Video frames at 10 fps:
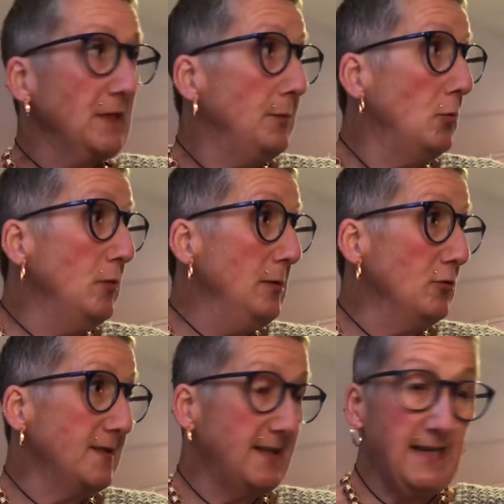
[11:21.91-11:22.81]
But we
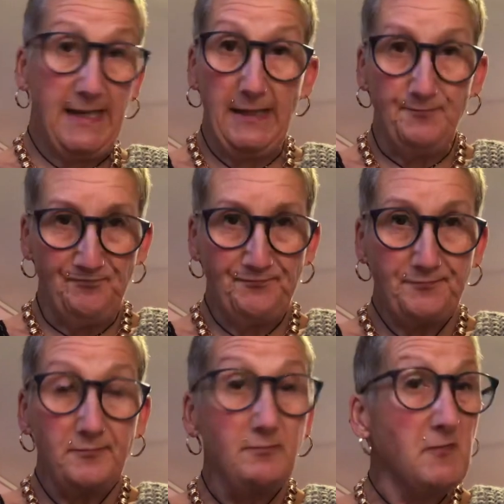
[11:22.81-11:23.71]
will see.
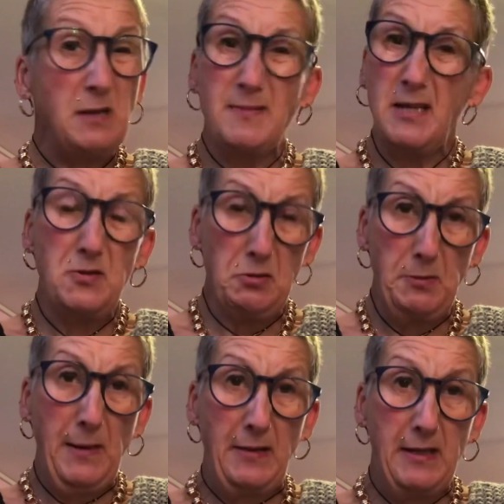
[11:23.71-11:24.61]
I'm so
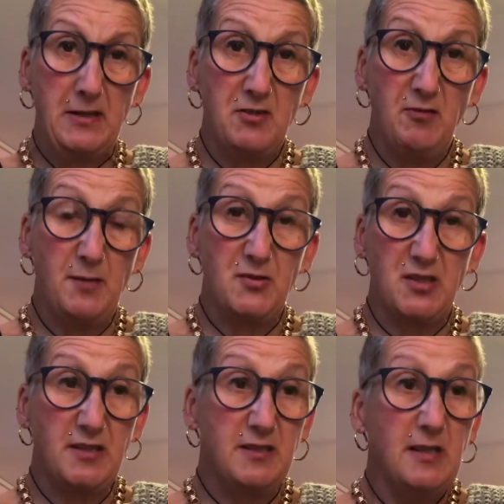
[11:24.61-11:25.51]
sorry about the
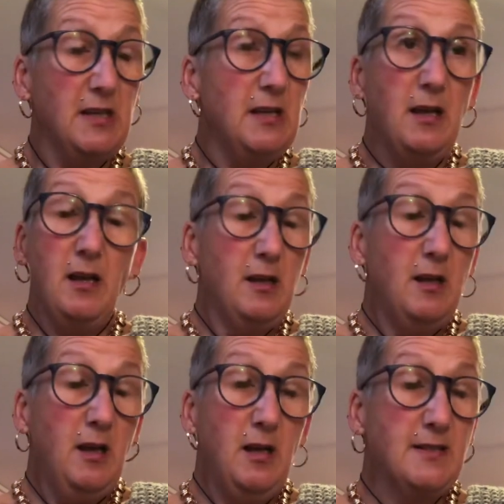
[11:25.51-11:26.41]
interruption.
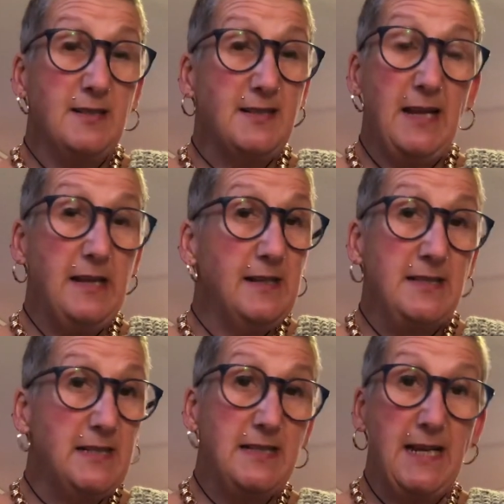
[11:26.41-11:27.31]
As I say,
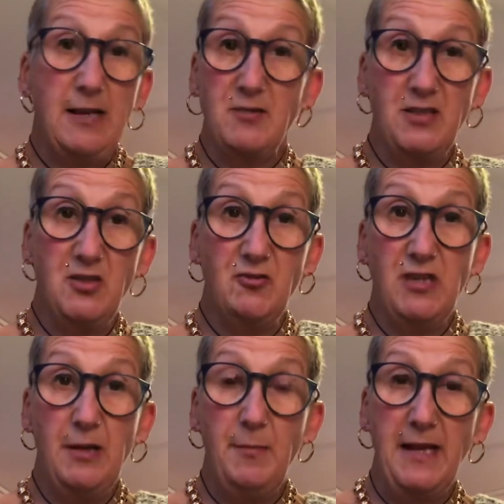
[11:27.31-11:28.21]
this house is
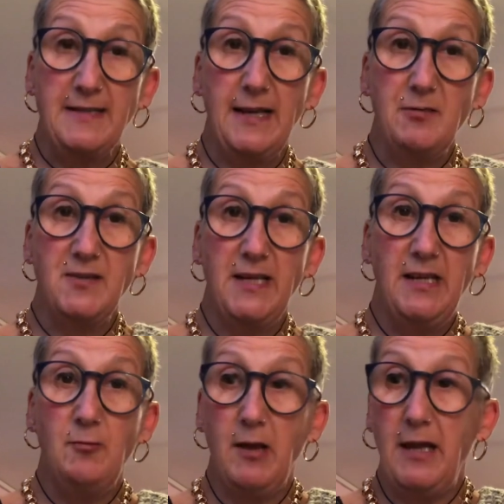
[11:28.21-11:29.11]
usually a madhouse
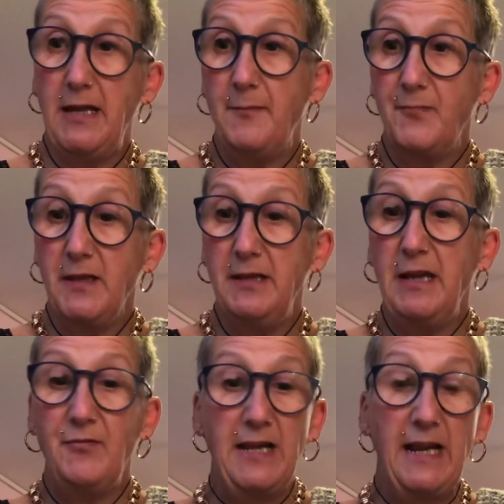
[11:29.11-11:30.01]
anyway. You
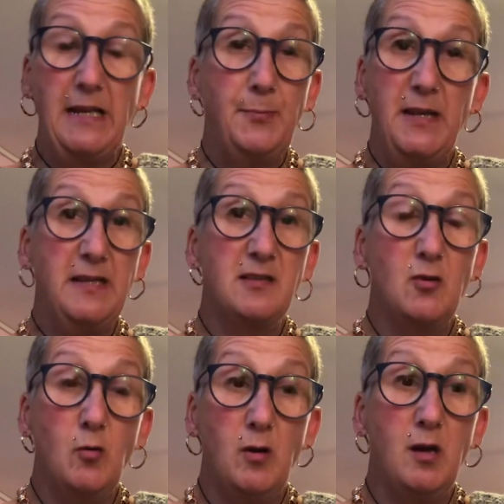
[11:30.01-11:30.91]
never get any peace
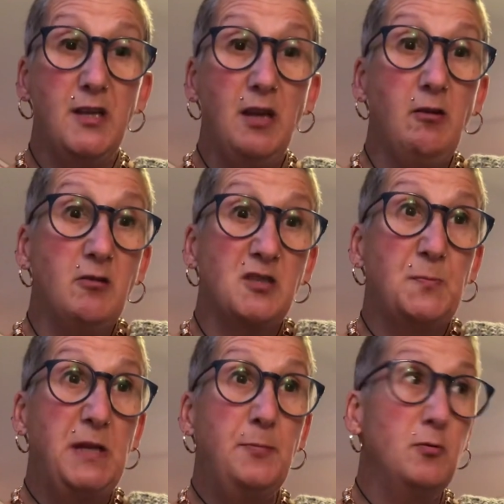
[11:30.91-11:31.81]
and quiet. You ask
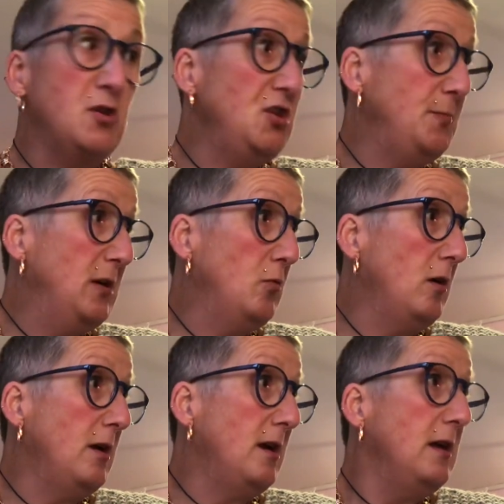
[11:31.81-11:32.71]
people, can you be
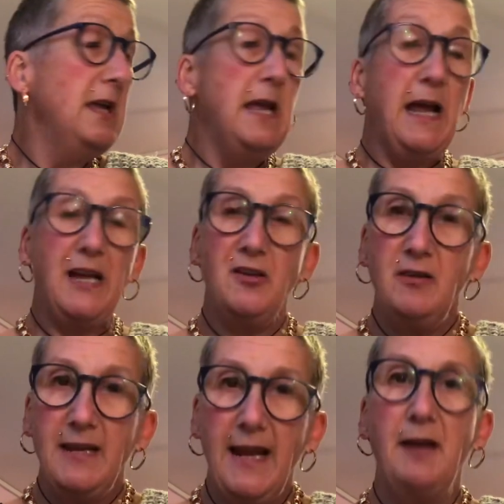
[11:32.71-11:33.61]
quiet? And you
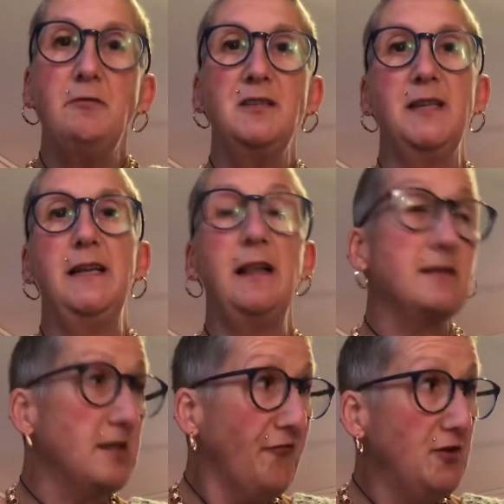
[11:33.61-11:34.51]
can guarantee
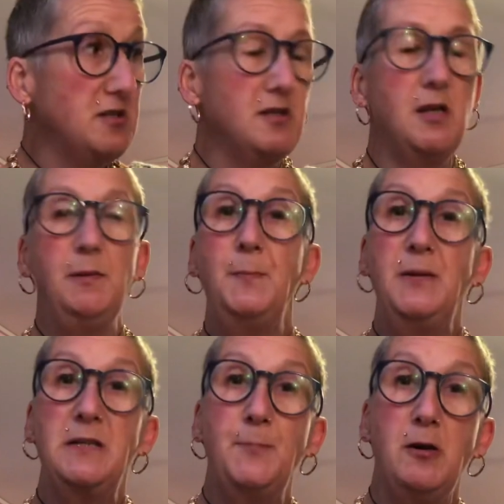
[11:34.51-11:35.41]
that's the first
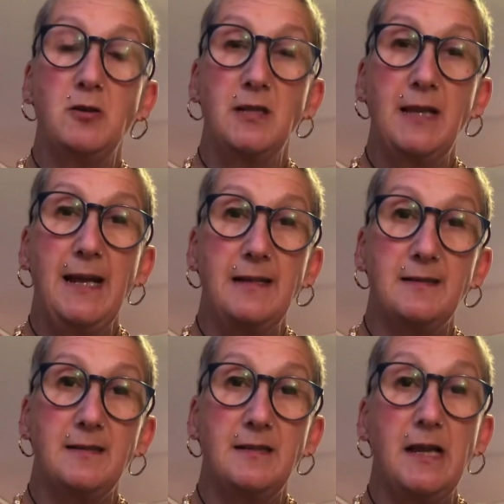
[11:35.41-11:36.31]
time he's barked at the
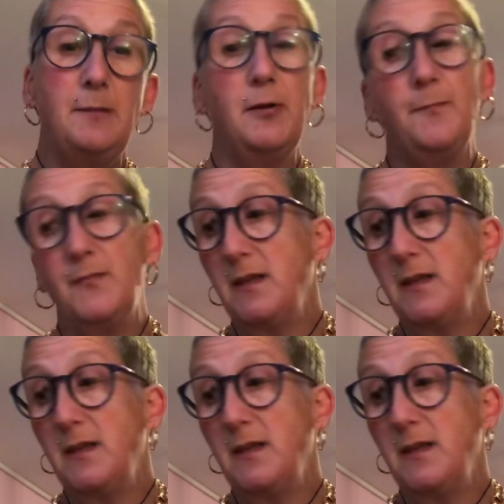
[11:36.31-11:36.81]
cats today, but